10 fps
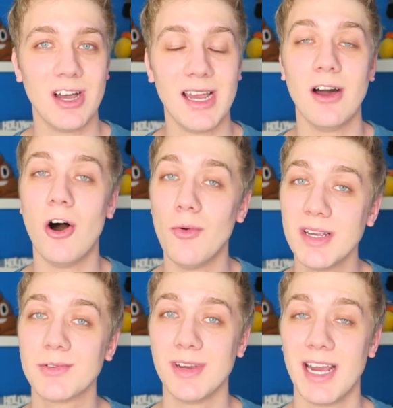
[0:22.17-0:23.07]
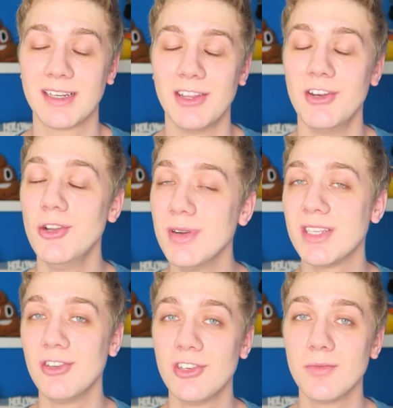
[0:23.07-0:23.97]
I always react to the
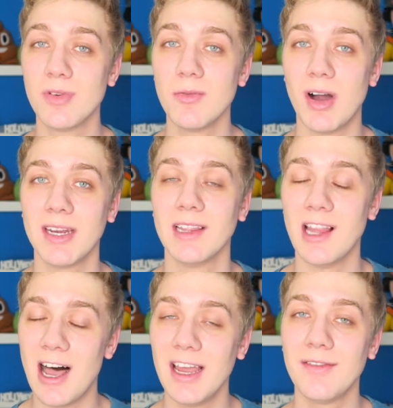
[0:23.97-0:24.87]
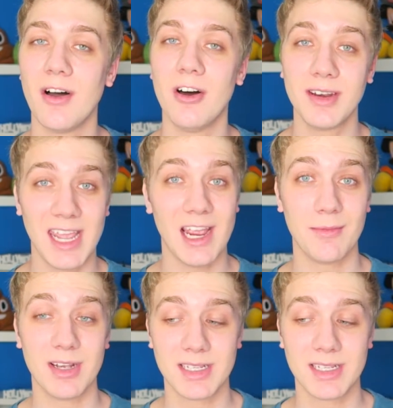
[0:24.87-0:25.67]
newest YouTube Rewind live on camera,